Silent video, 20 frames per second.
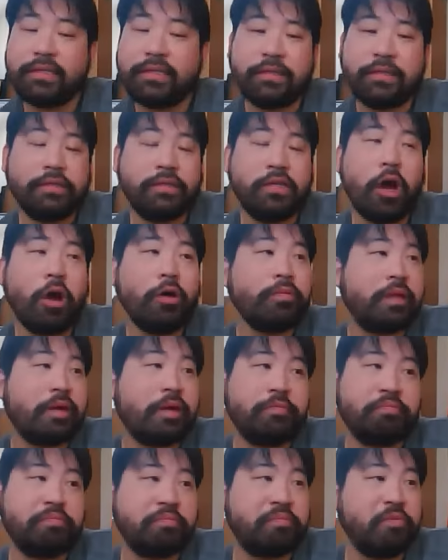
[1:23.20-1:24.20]

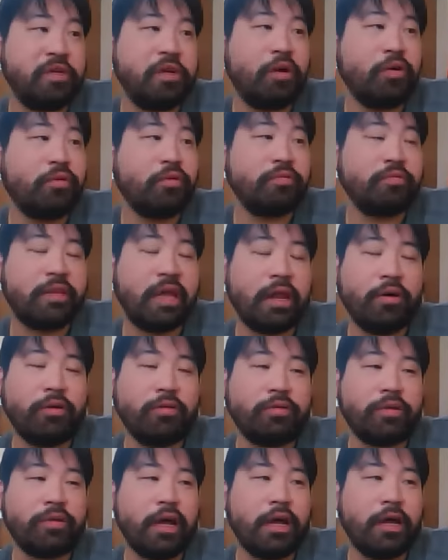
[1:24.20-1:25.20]
They
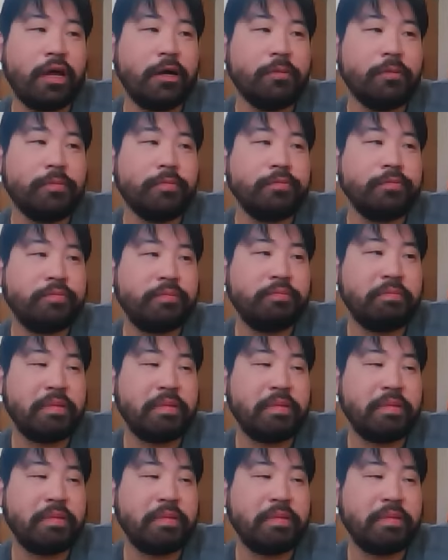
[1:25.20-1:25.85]
don't.